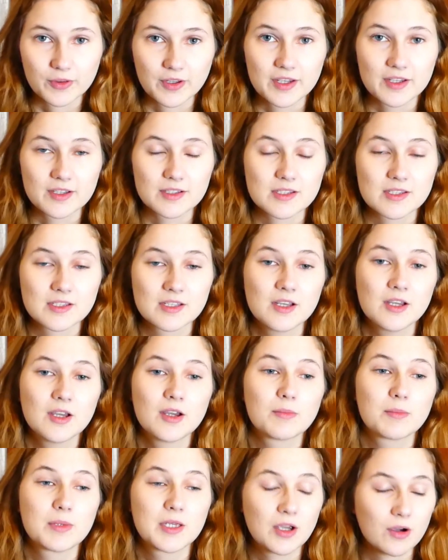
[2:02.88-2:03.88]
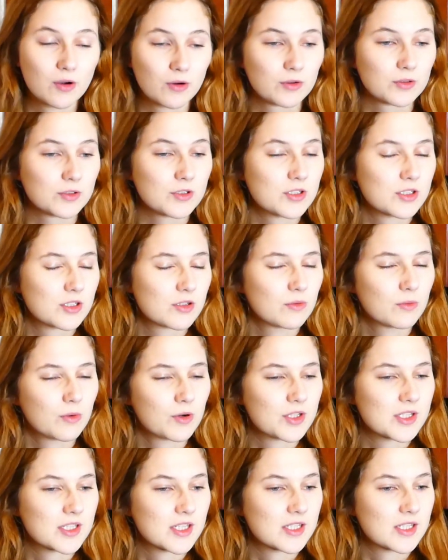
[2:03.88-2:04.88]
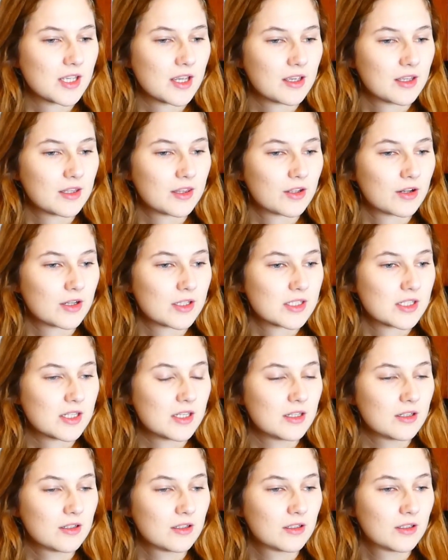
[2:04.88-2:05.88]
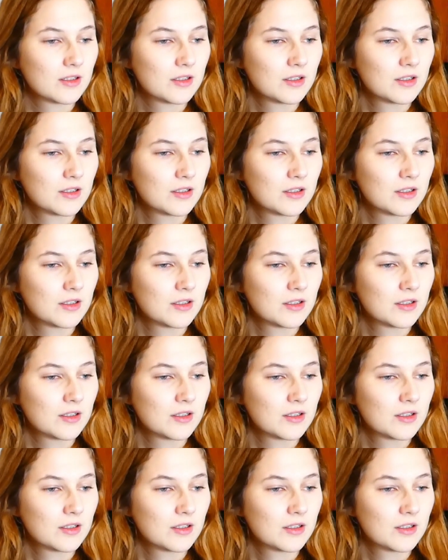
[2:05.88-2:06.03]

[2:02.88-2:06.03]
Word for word: things because what is the saying that I've seen?